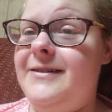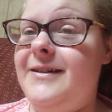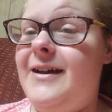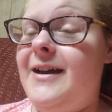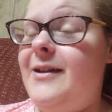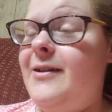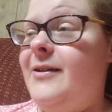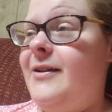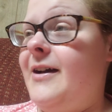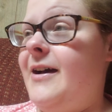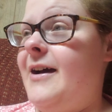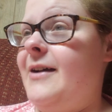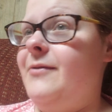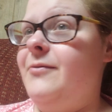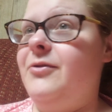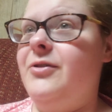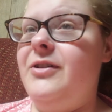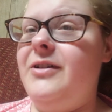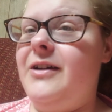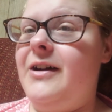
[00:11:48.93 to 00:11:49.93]
I
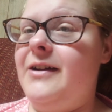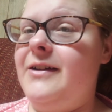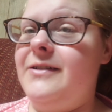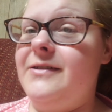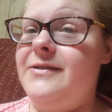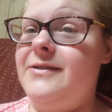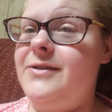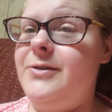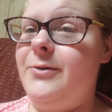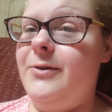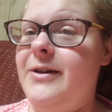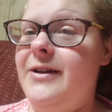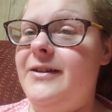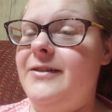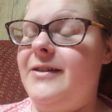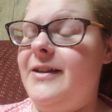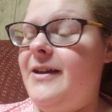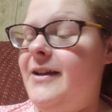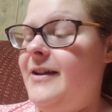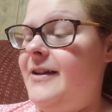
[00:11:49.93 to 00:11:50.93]
really got into it.
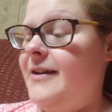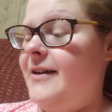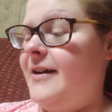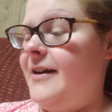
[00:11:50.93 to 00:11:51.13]
Like,